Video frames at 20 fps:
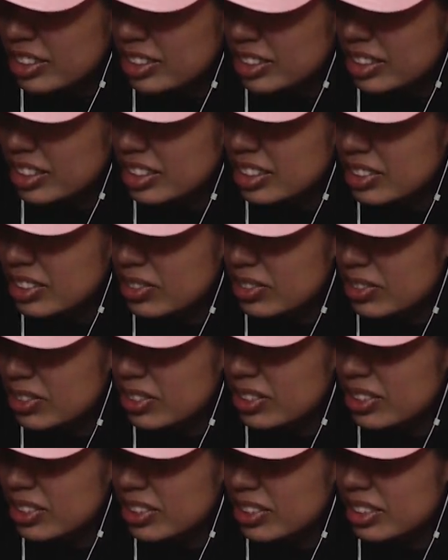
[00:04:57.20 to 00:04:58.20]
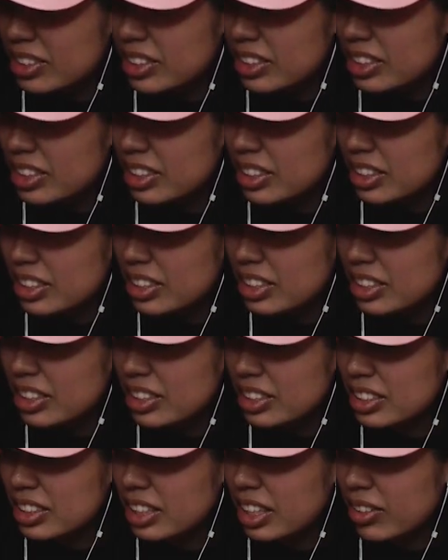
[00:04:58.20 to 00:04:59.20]
in this corner. So one over here.
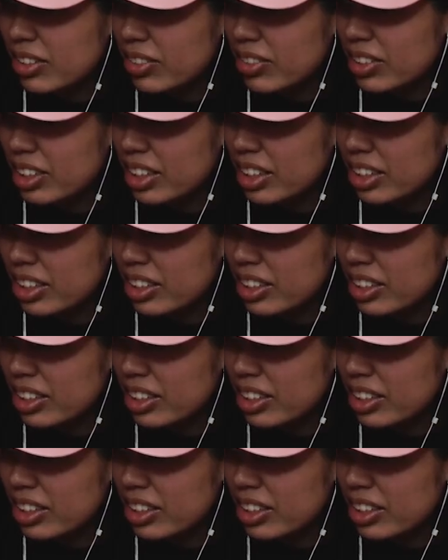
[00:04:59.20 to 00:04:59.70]
Yeah, one there,